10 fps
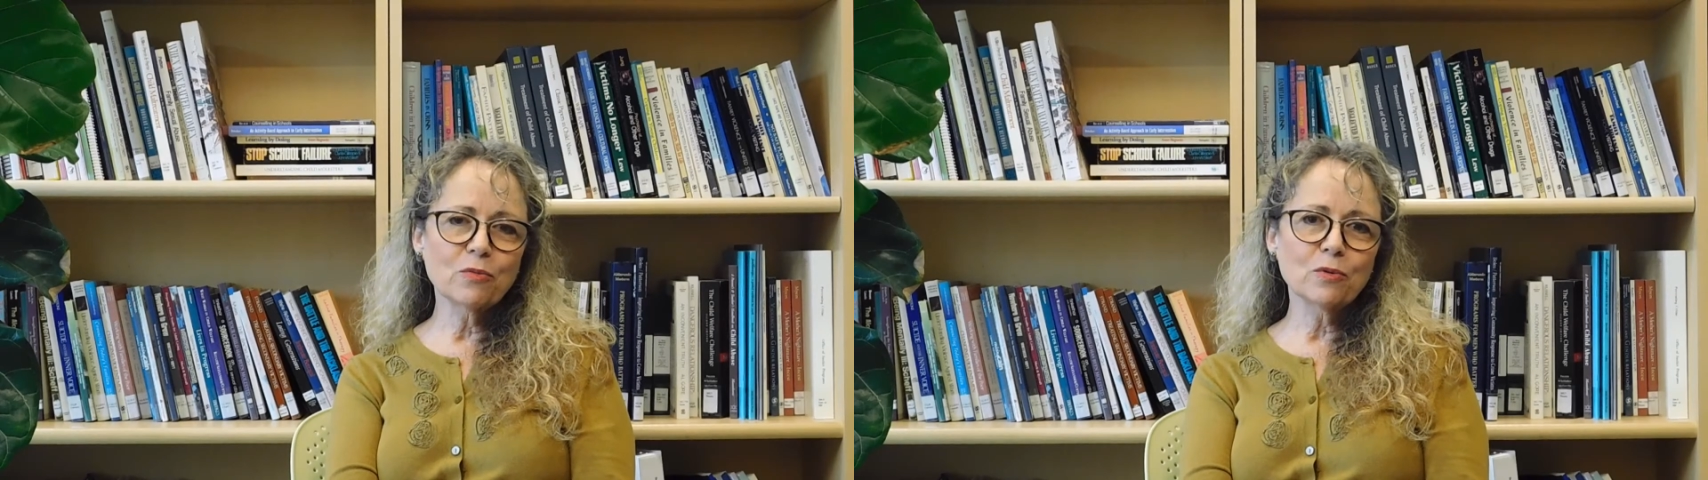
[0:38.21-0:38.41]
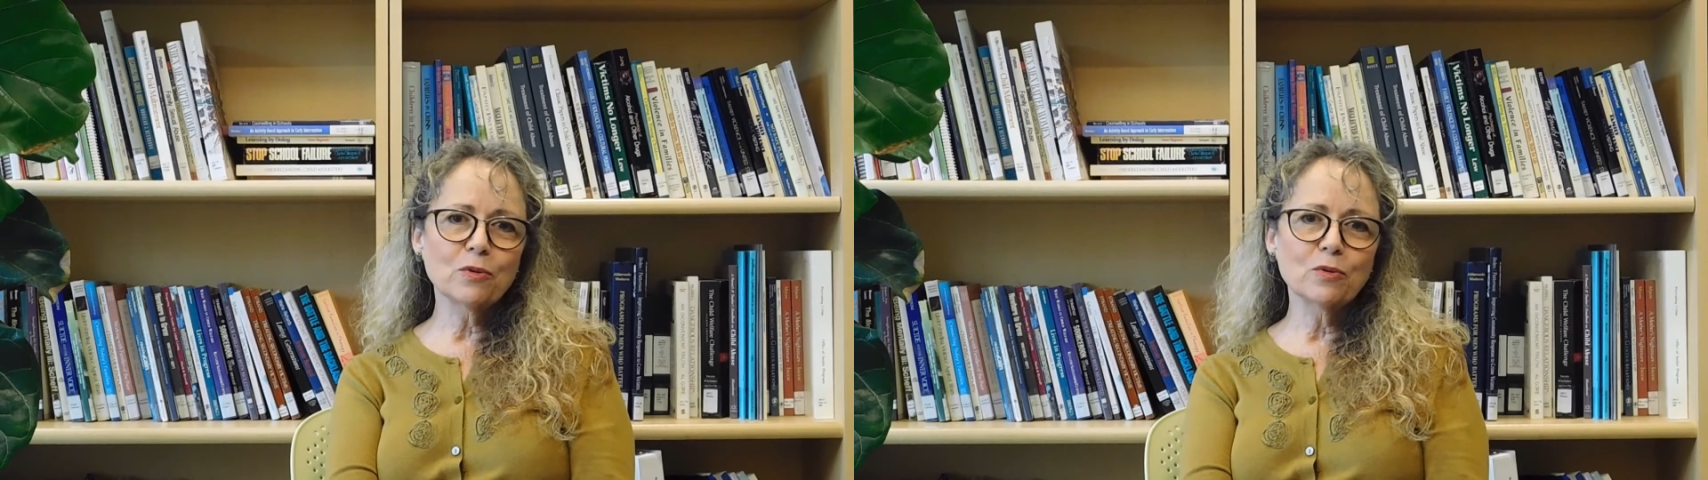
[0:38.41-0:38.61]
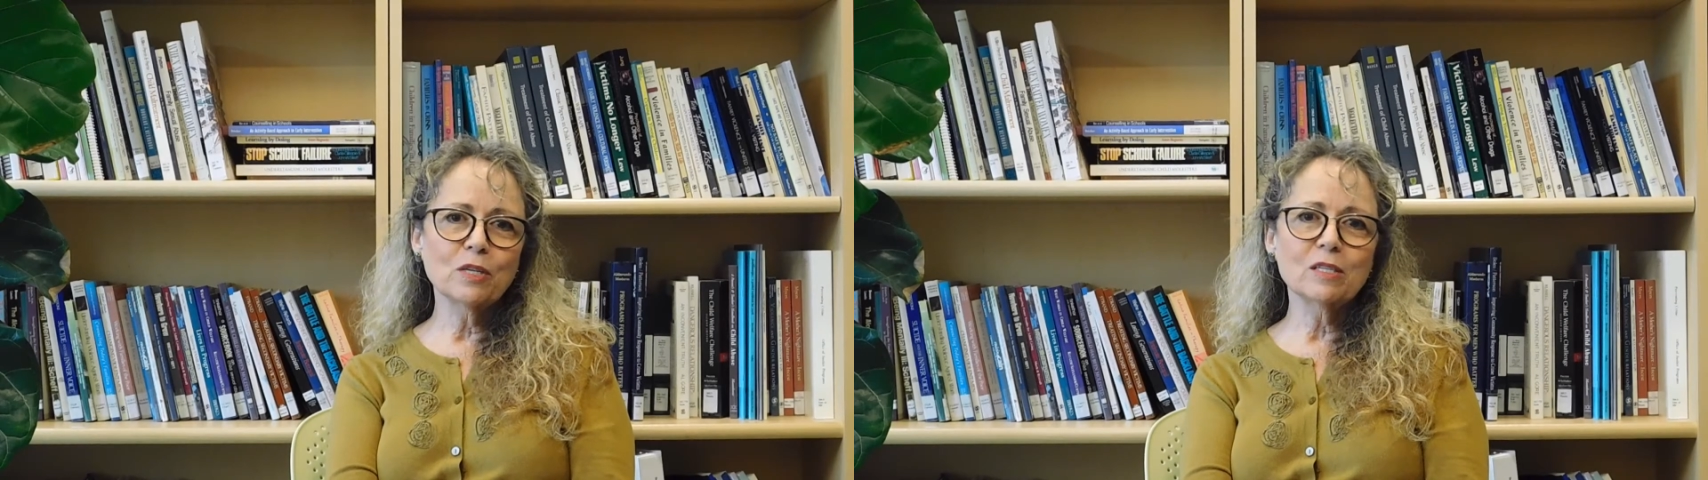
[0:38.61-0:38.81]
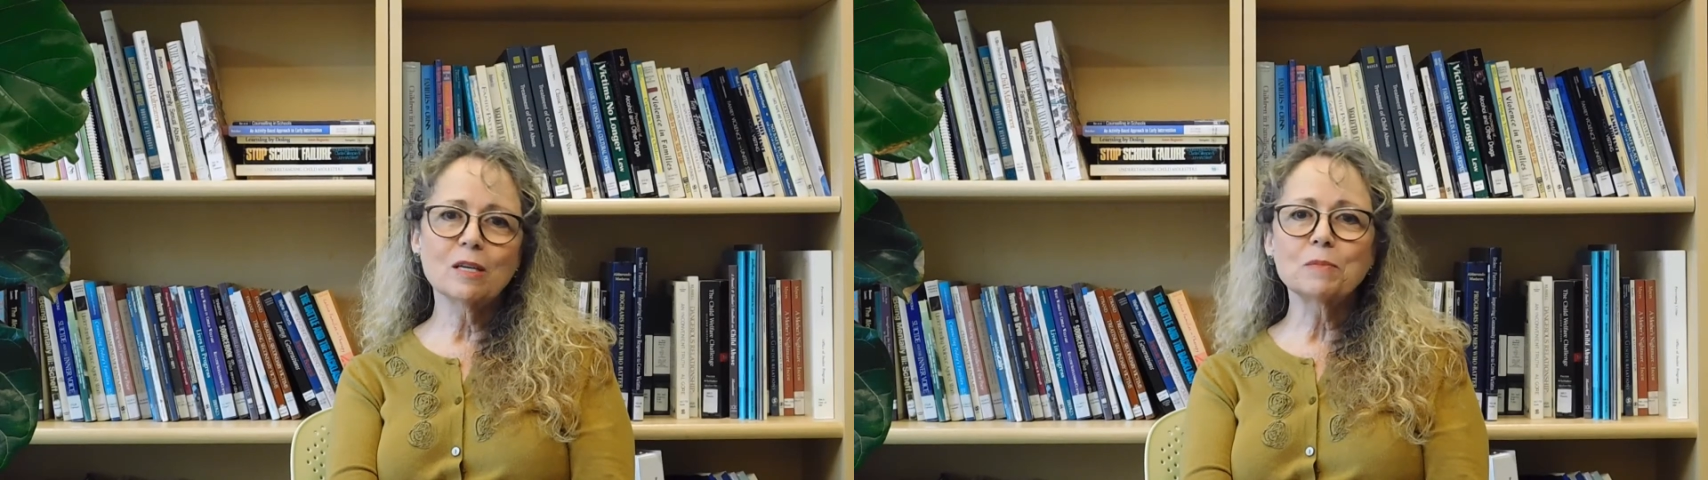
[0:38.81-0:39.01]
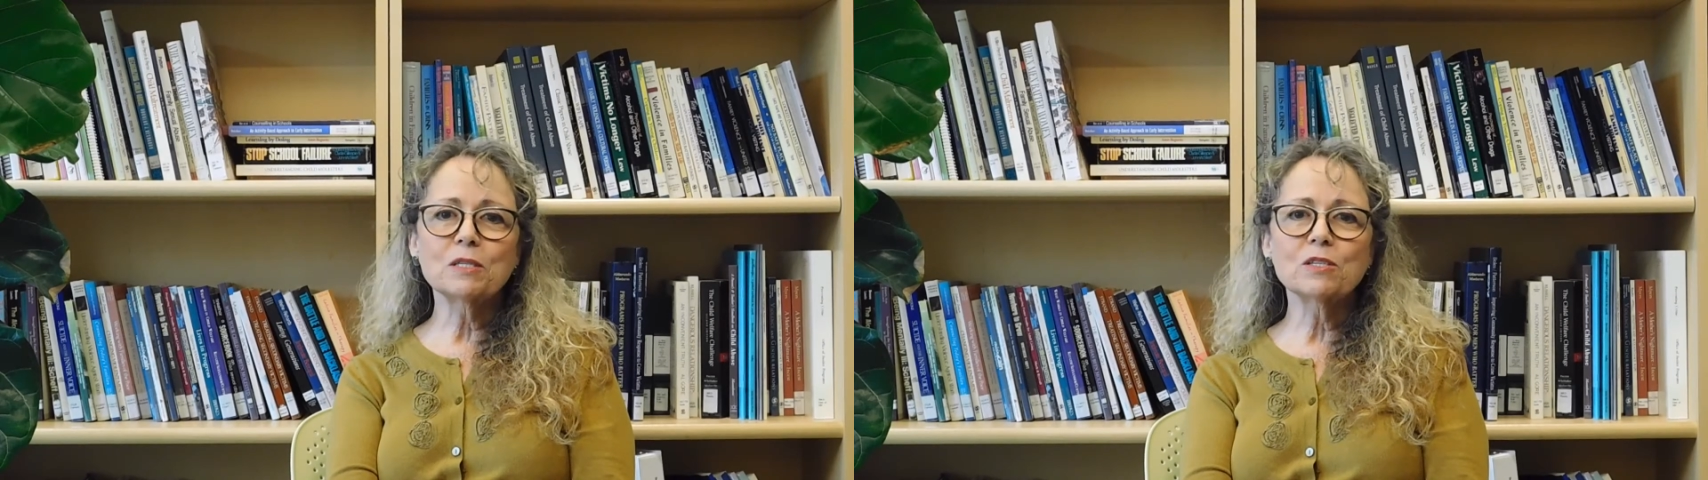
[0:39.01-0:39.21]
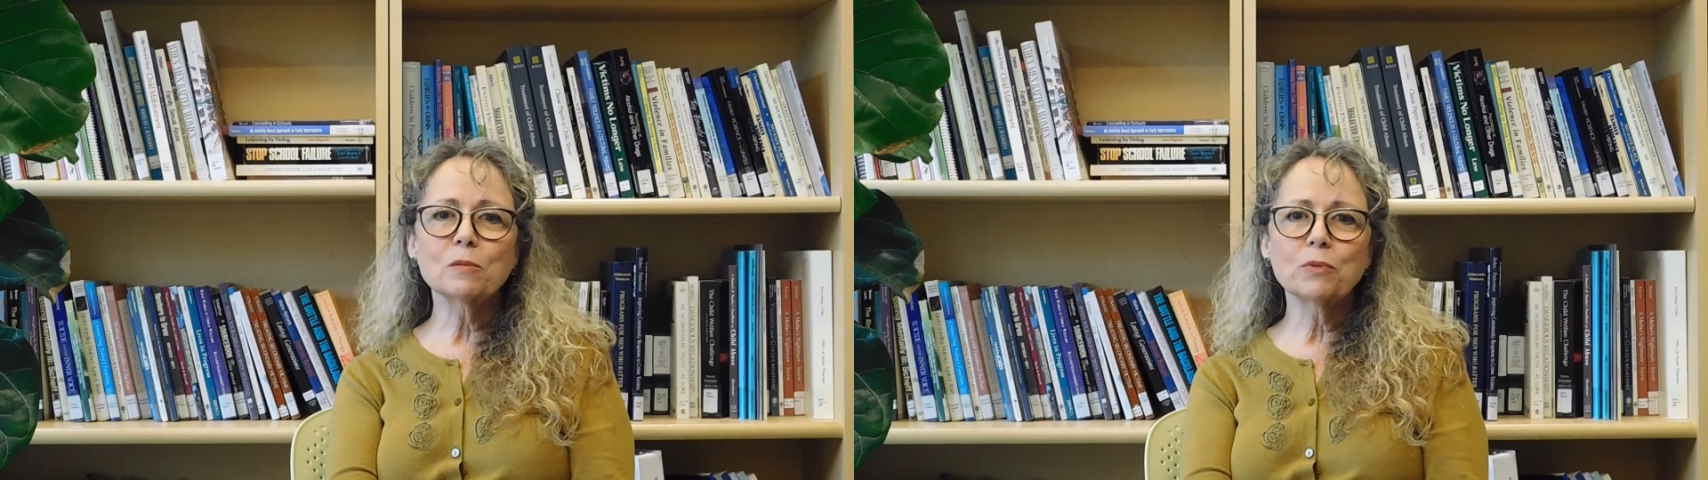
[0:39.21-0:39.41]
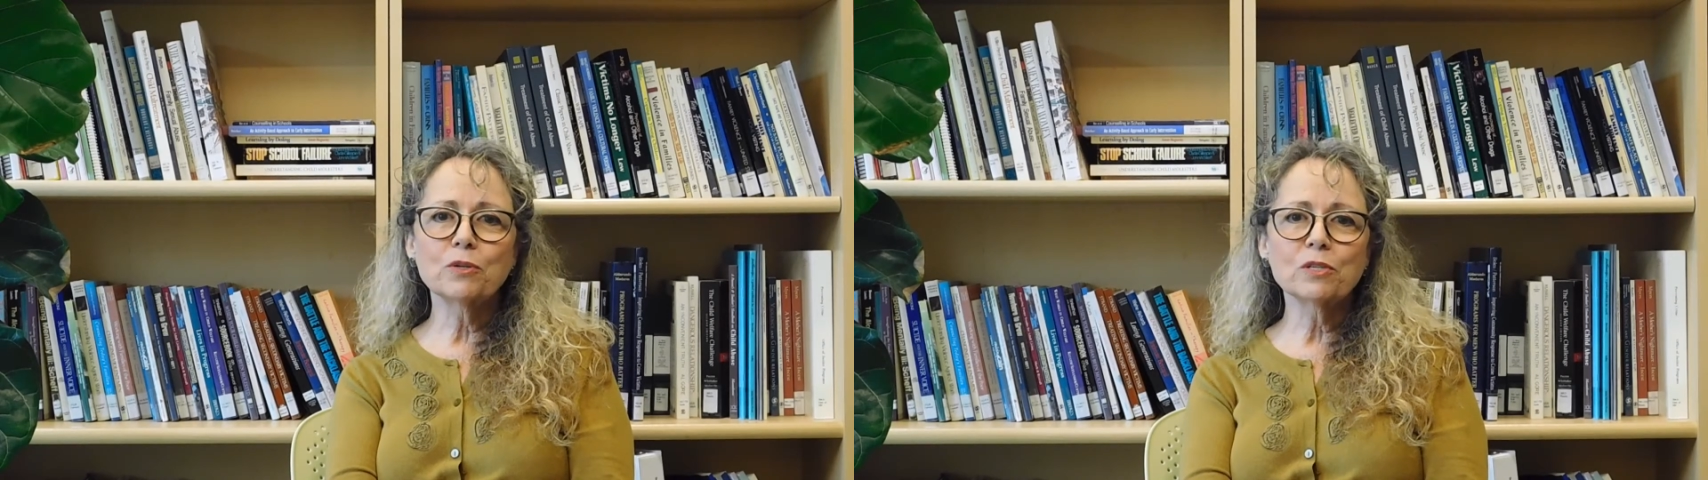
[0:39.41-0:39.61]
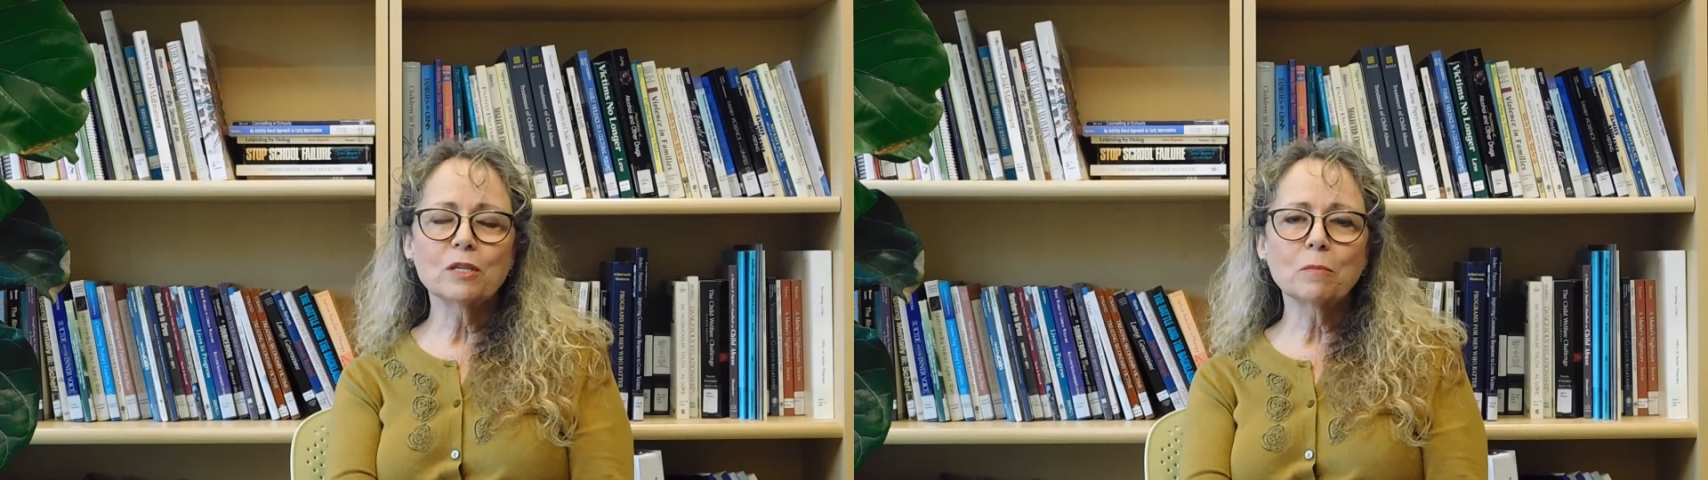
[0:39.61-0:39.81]
through the Substance
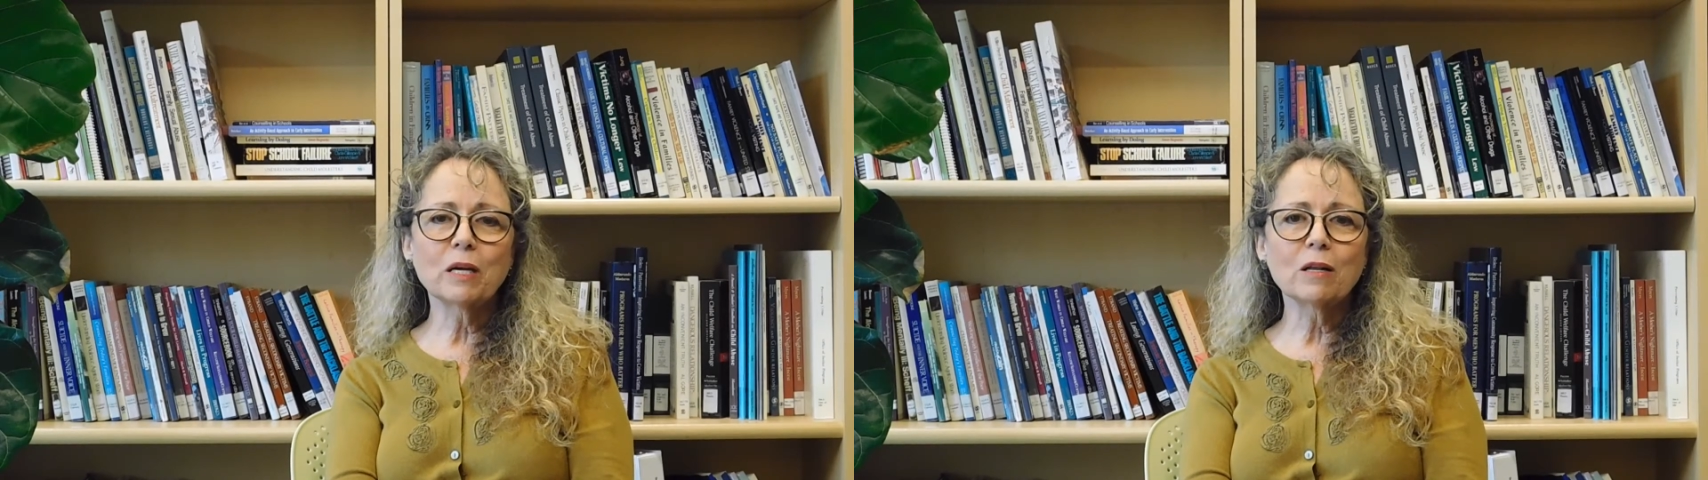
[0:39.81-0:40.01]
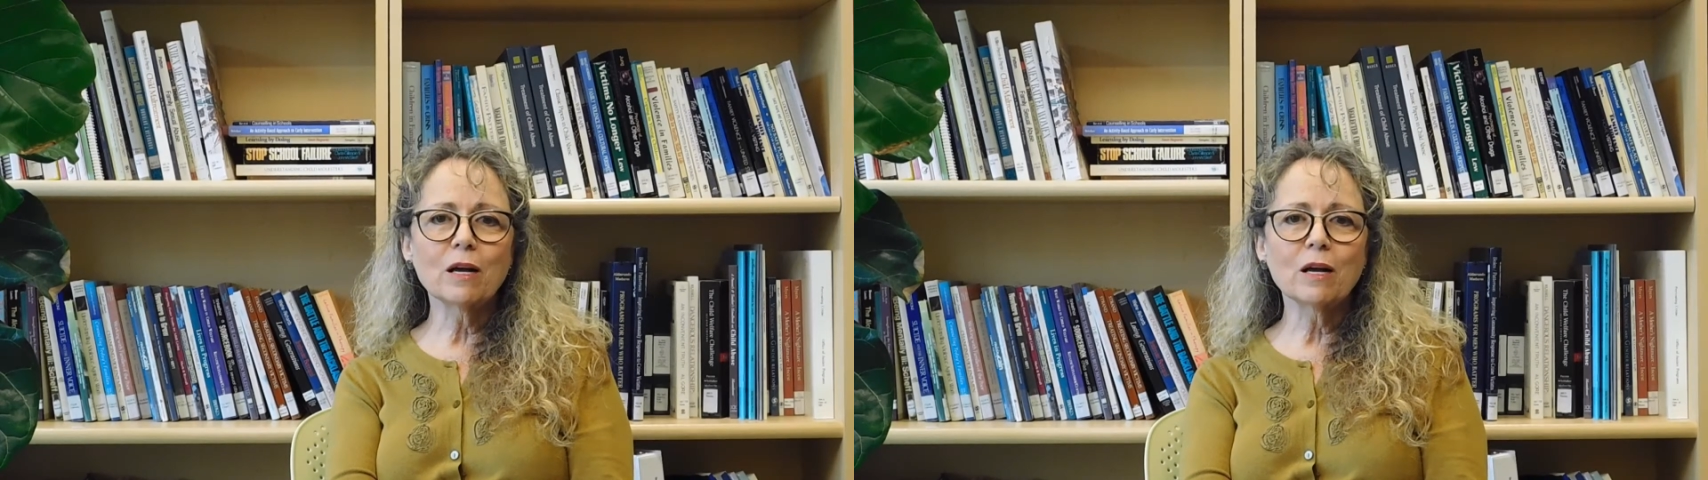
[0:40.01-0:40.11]
Abuse and Mental